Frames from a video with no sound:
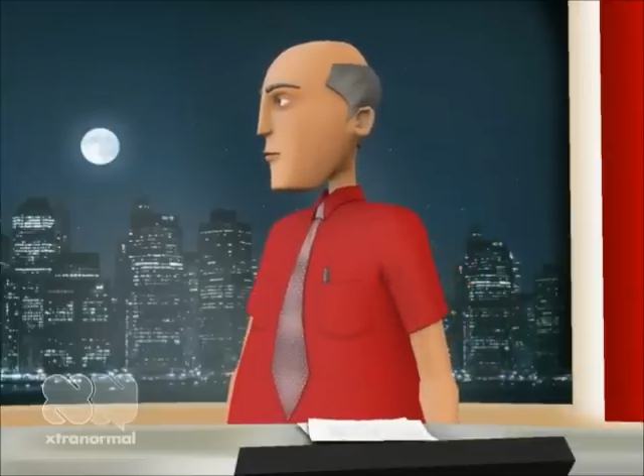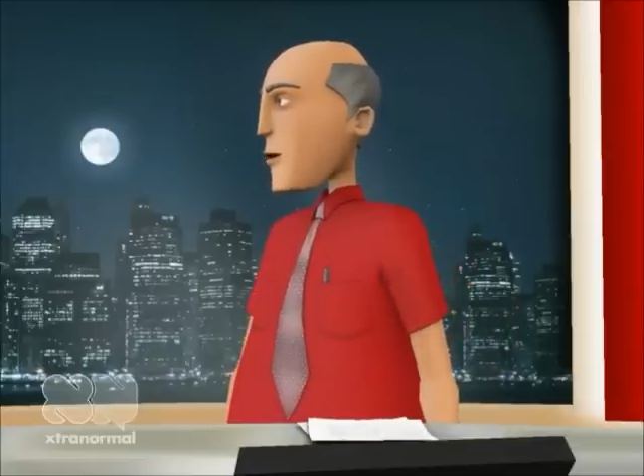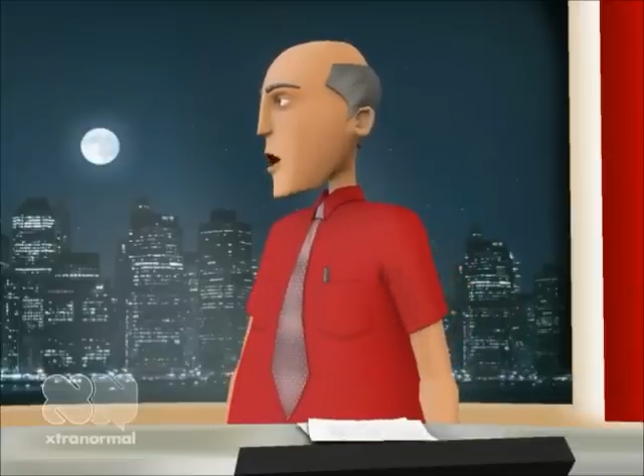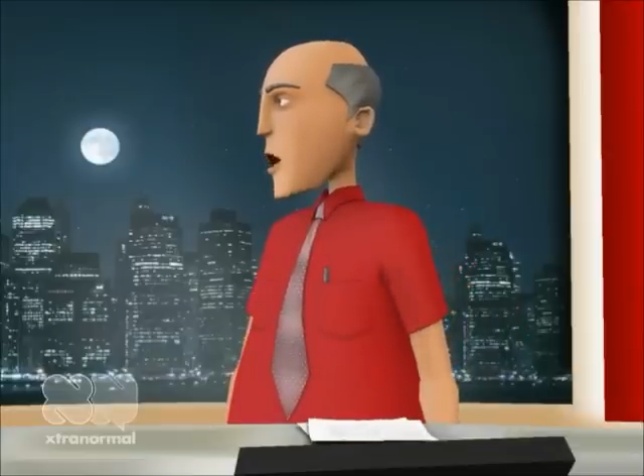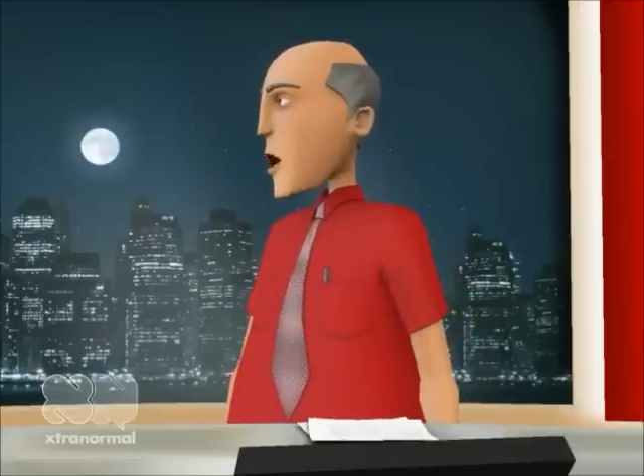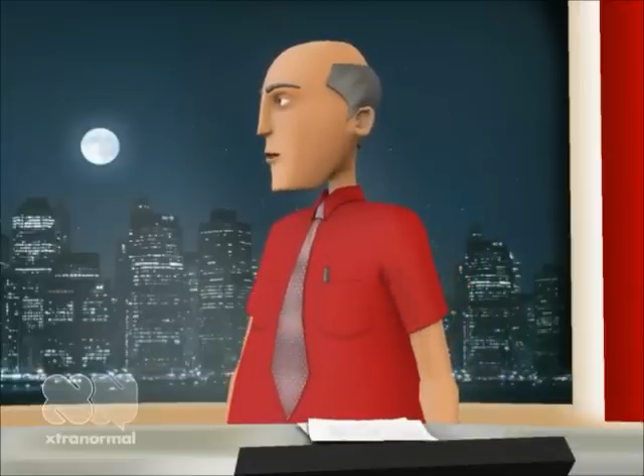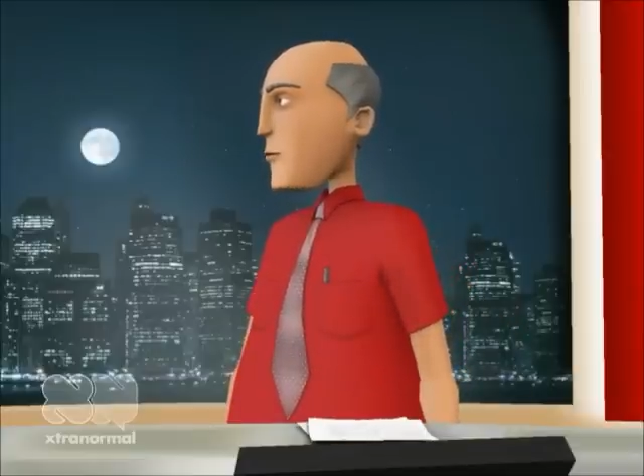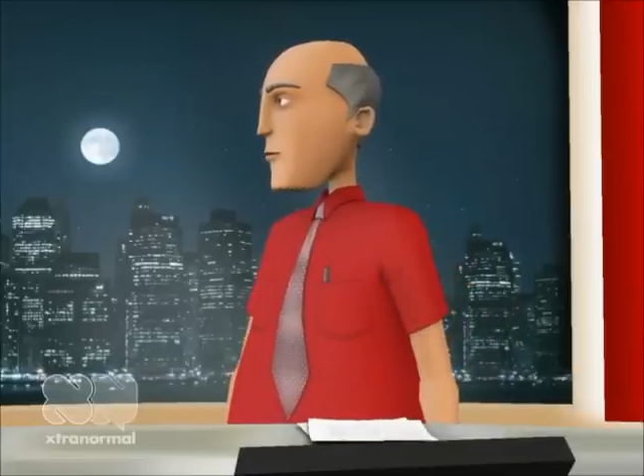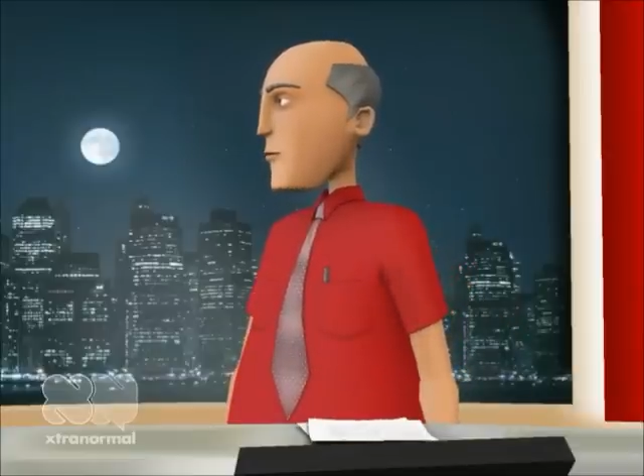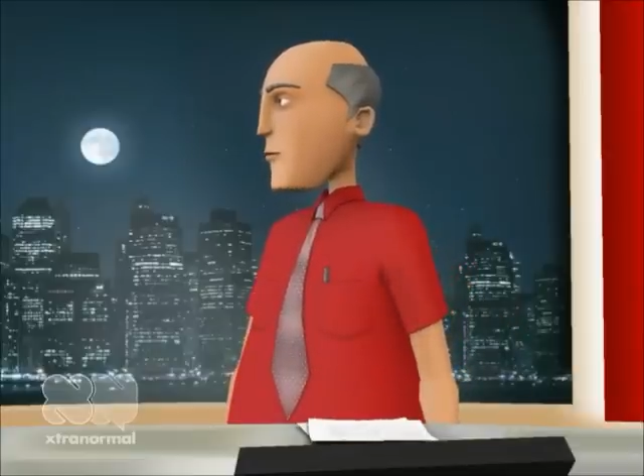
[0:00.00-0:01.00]
Now,
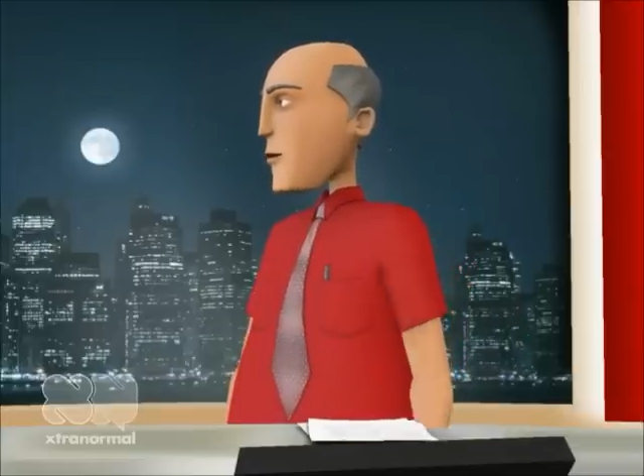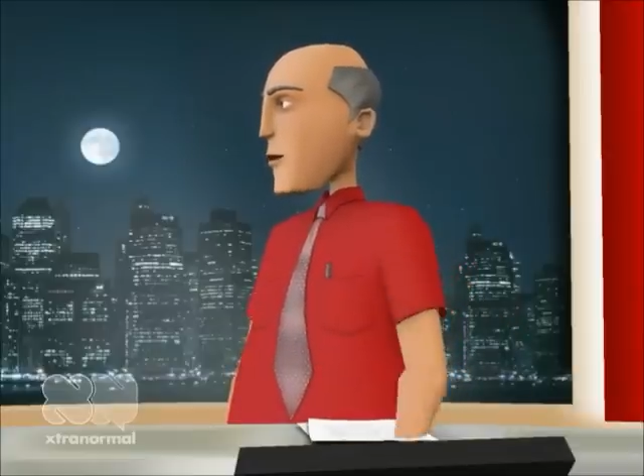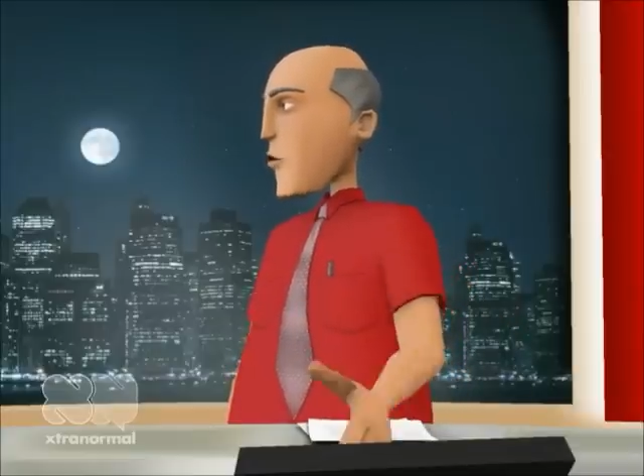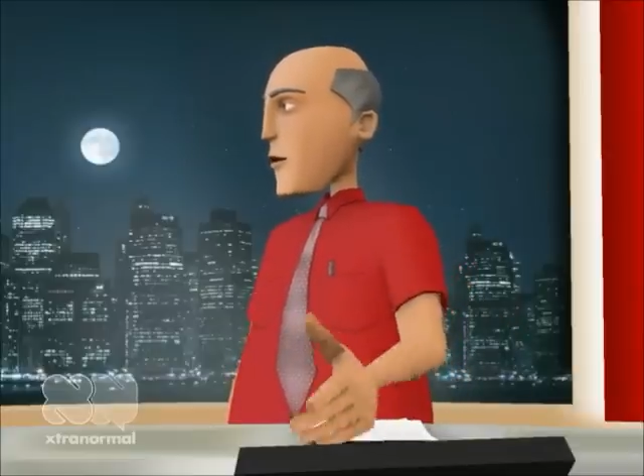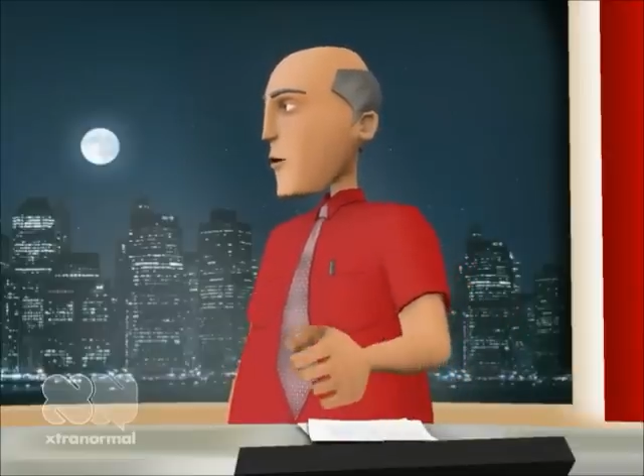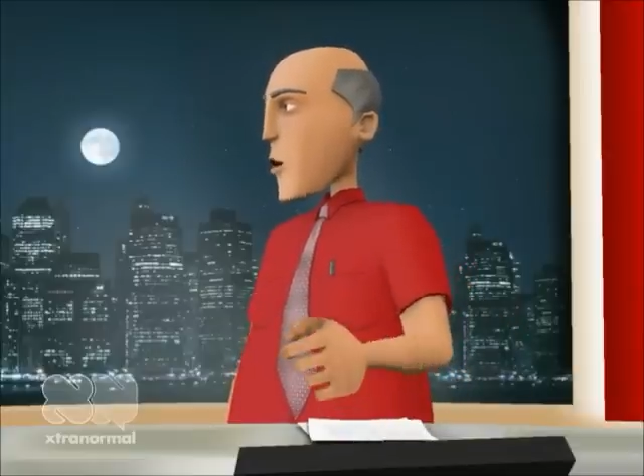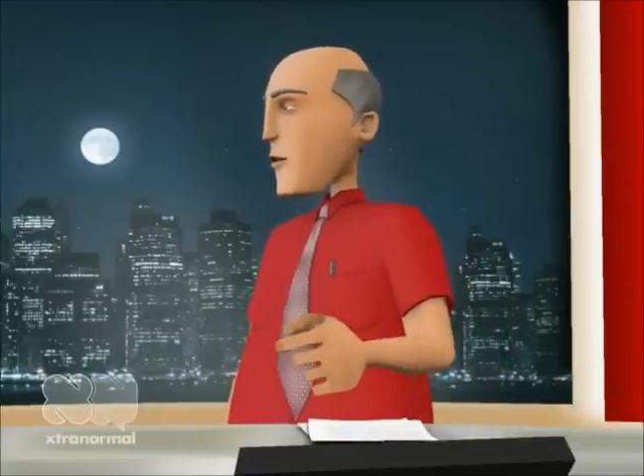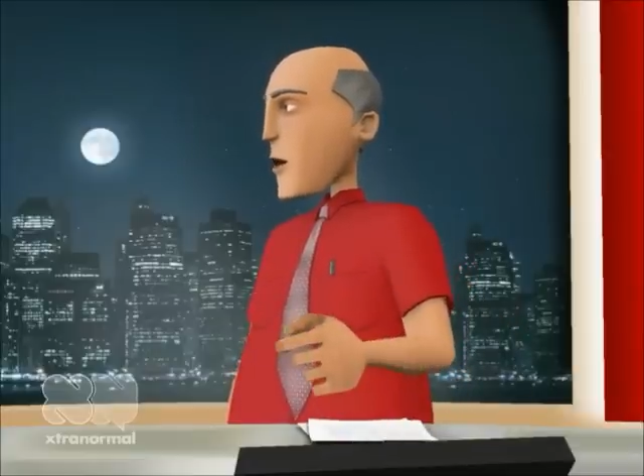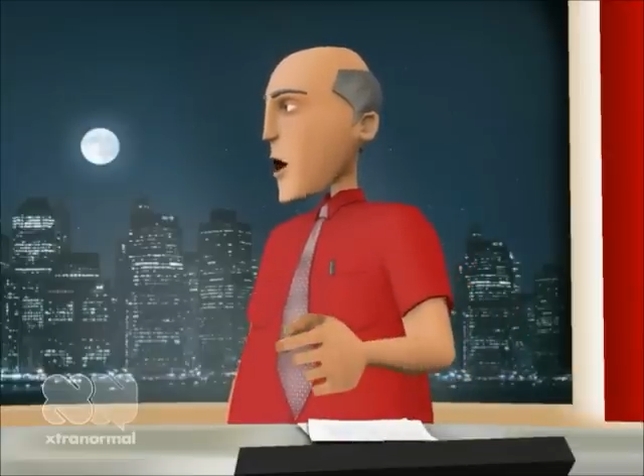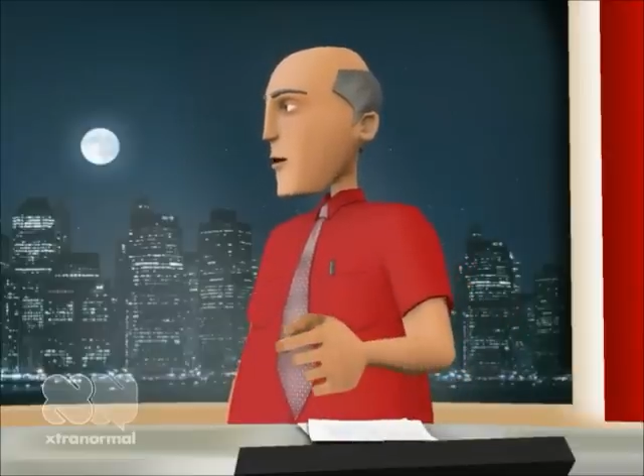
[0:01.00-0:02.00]
you
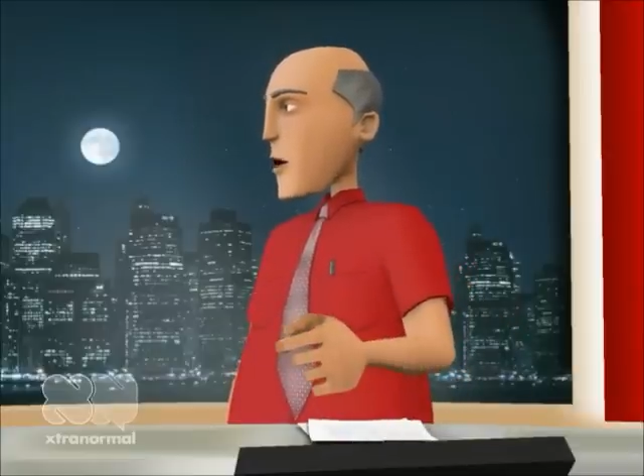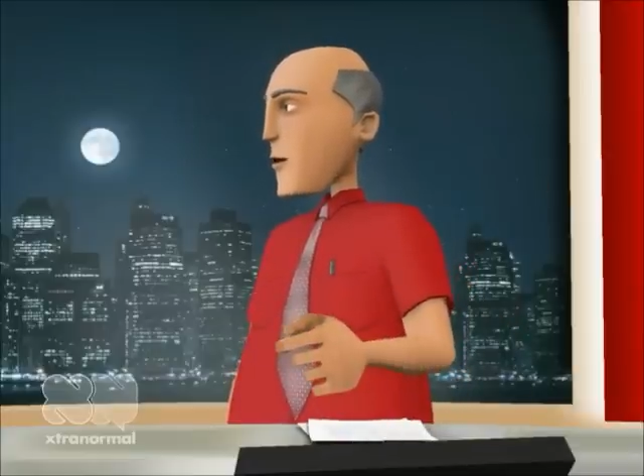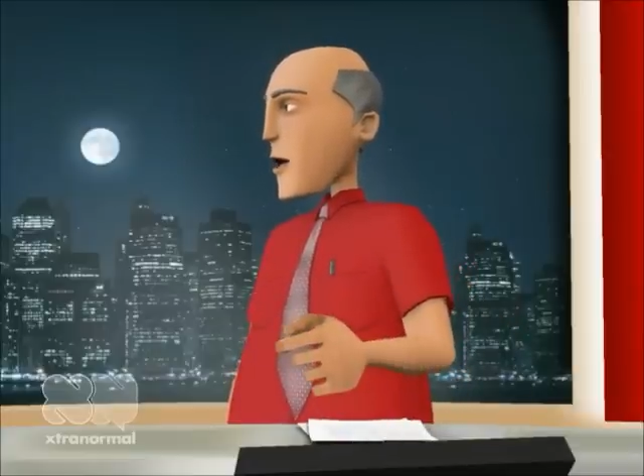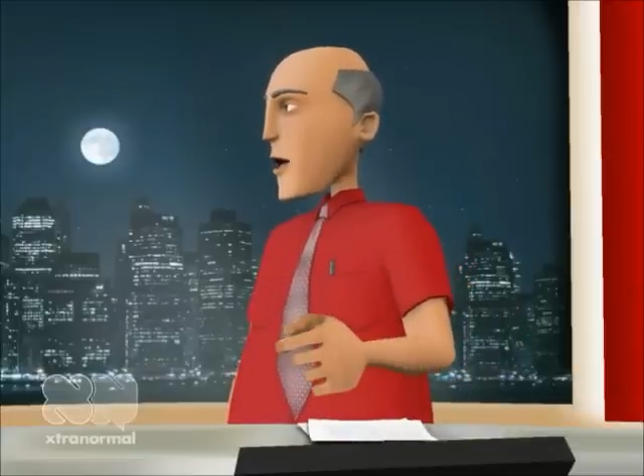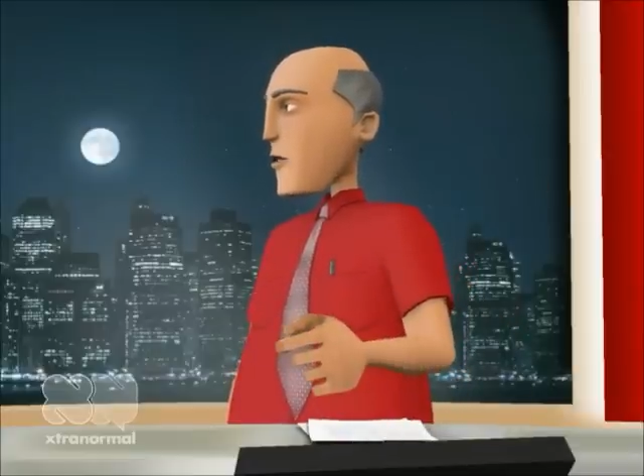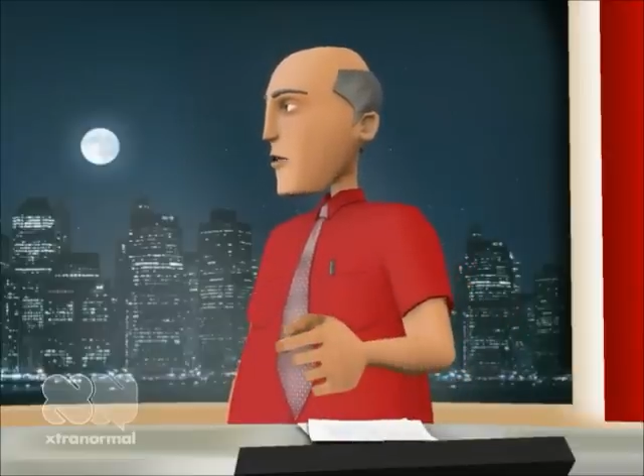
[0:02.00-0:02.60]
understand that ice